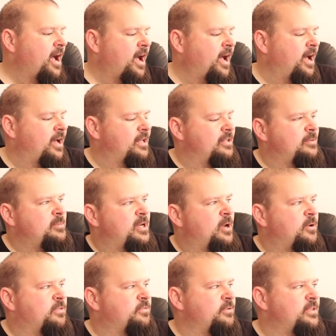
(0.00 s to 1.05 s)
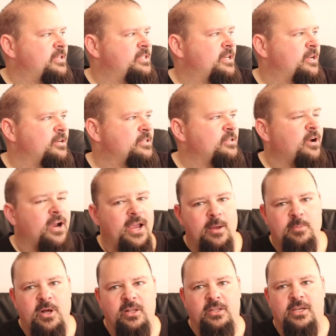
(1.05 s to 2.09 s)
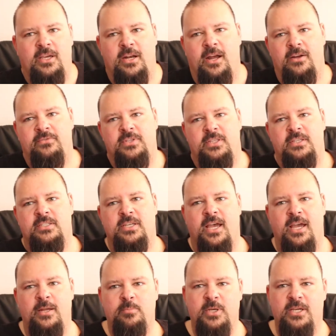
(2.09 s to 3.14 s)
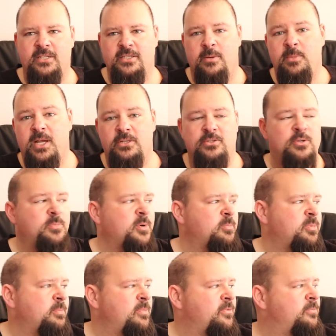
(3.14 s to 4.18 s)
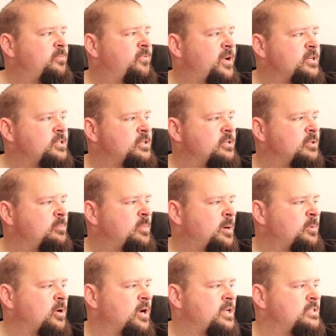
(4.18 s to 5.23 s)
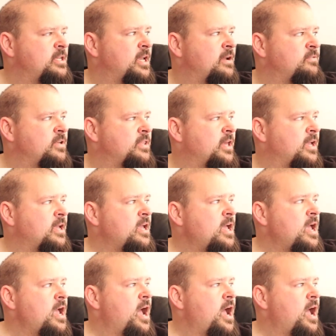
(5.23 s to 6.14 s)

Let me go through this here. Sorry, I'm all looking off to the side because I'm not super professional in memorizing everything.